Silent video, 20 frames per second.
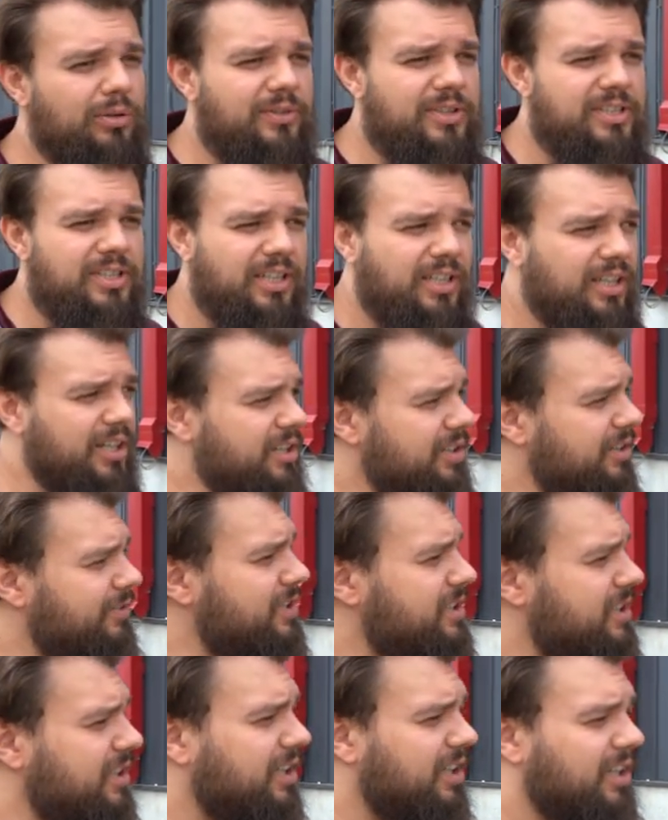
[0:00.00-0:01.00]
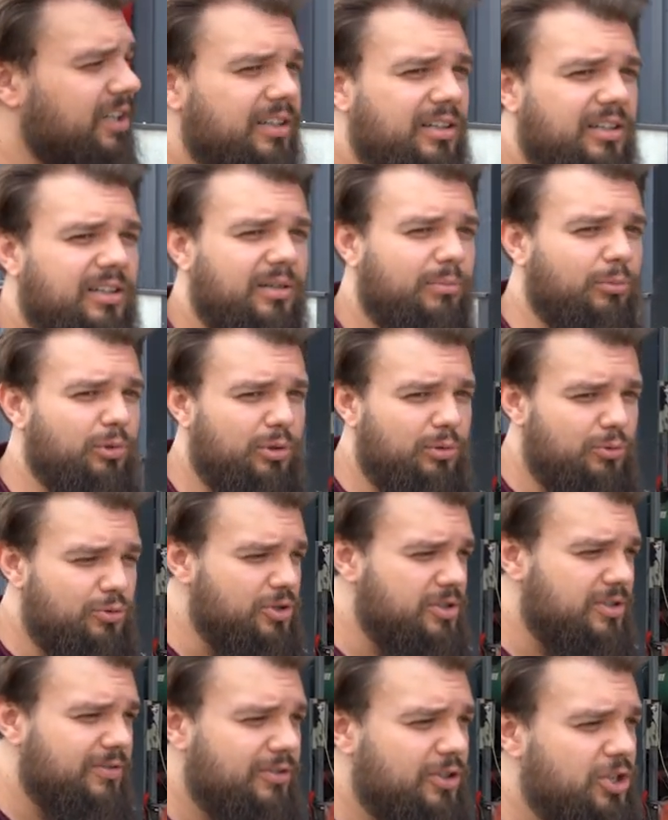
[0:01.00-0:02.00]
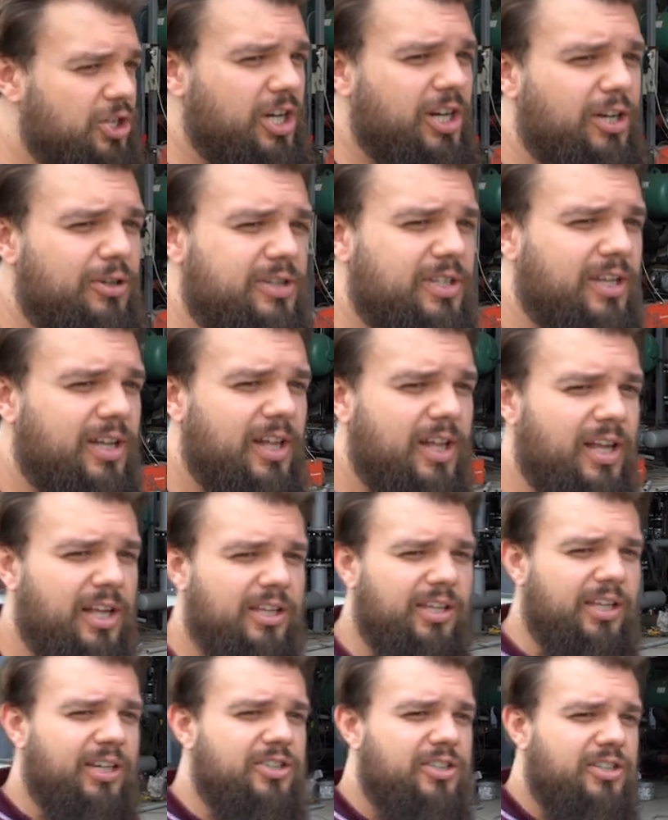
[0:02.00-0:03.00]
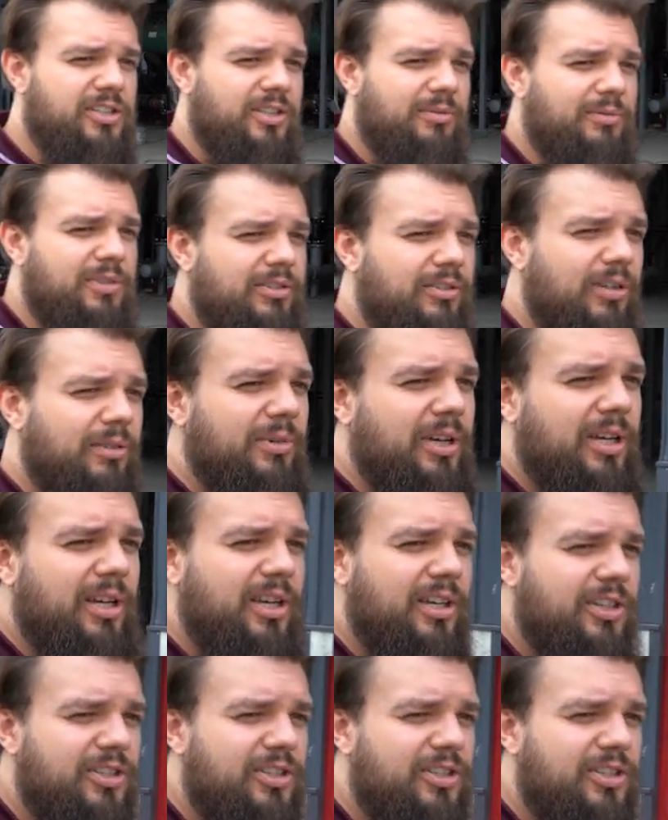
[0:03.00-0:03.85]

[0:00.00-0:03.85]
Its degree of readiness is extremely high. The work is already being completed.